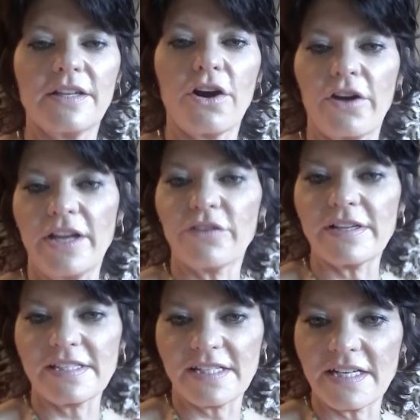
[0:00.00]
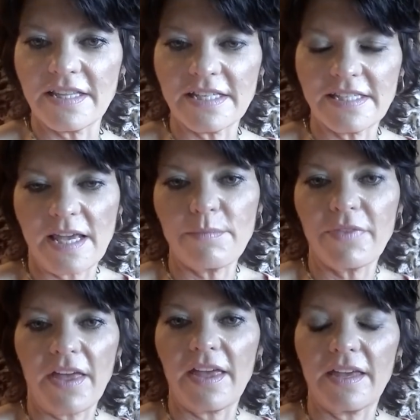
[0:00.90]
are interested in the same
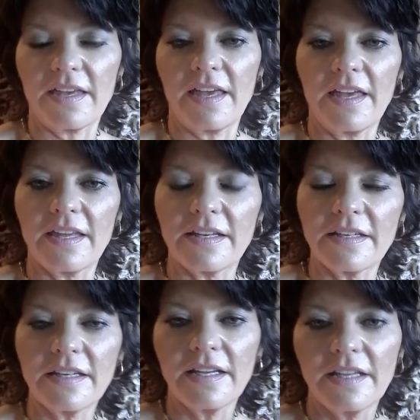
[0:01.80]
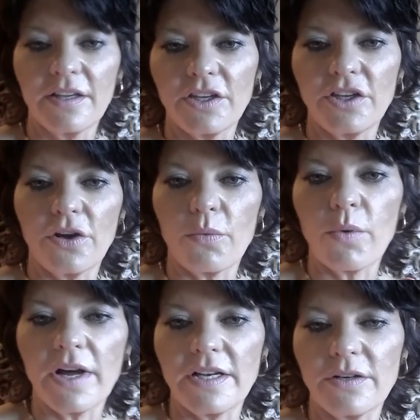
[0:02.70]
thing and
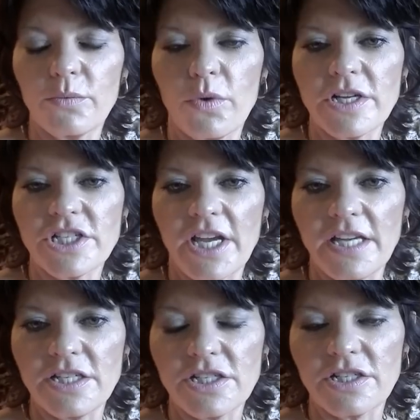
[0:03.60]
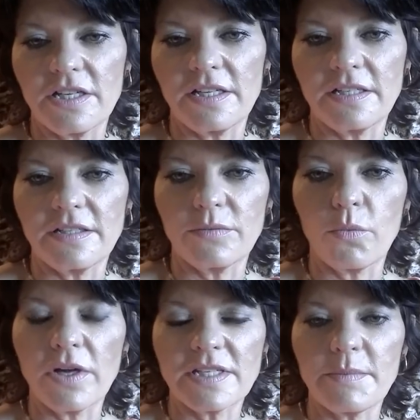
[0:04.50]
want change and
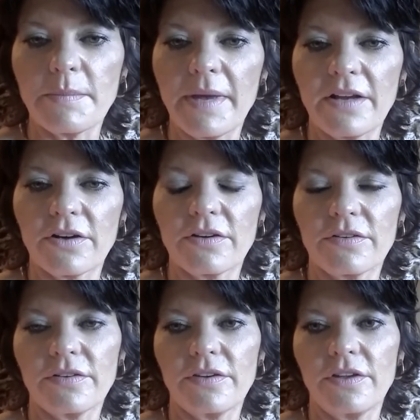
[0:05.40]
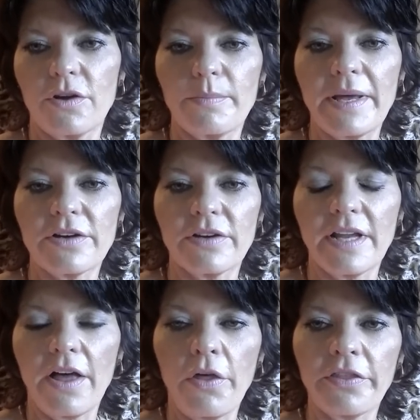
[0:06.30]
want to be better, better
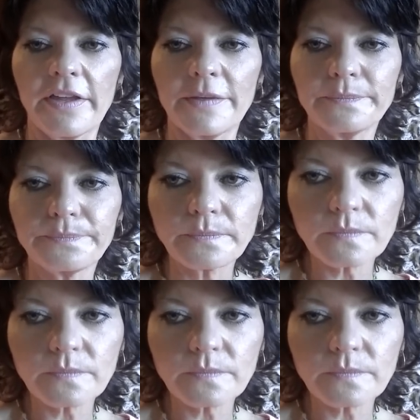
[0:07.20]
and healthy.